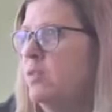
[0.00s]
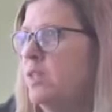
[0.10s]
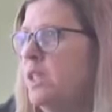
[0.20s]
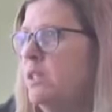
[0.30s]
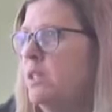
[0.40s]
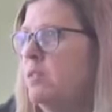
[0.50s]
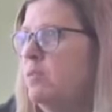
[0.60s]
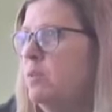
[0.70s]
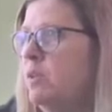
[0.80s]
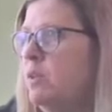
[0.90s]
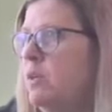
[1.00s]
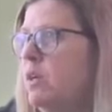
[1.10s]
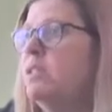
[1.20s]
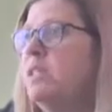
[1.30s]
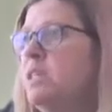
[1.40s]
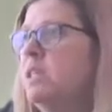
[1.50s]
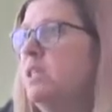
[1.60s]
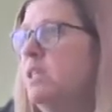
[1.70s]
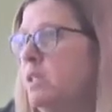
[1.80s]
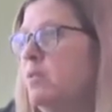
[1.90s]
have clearly or seen
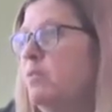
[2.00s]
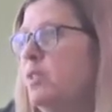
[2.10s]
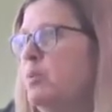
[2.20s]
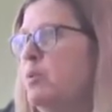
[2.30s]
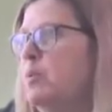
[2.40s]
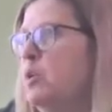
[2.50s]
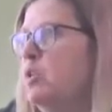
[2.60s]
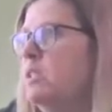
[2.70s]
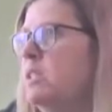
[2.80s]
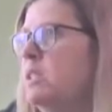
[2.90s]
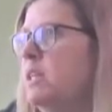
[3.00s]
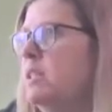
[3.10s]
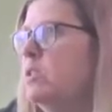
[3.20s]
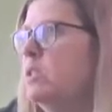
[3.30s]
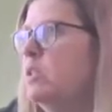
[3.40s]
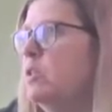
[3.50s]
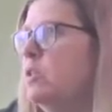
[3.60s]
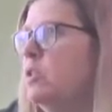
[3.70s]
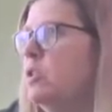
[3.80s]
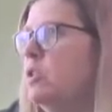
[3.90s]
clearly visible emergency lights or has
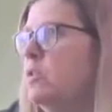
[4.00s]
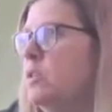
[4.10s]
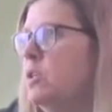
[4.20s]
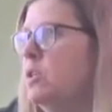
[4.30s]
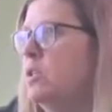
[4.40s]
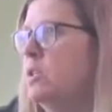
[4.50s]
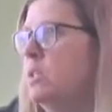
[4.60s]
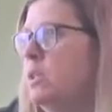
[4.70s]
heard or should have heard the